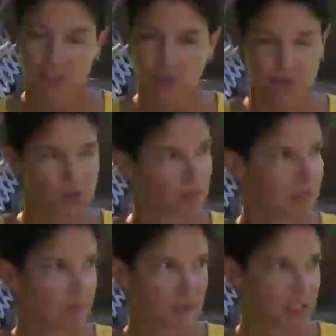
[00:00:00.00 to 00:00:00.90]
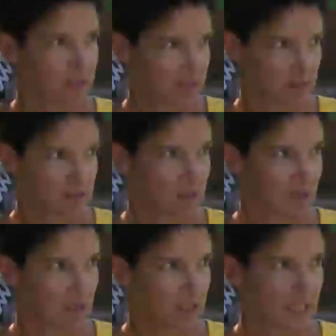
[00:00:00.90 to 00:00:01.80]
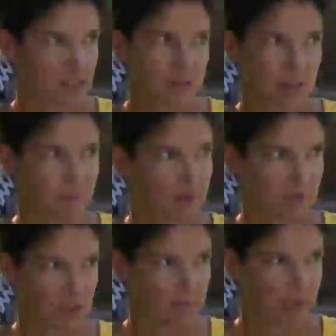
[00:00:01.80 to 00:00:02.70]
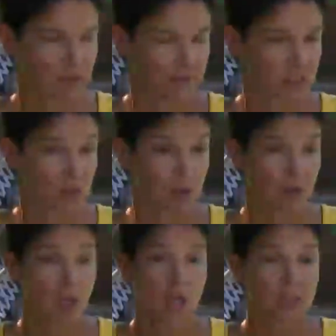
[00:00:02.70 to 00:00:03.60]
you should be able to get this done and it's going to be very beneficial.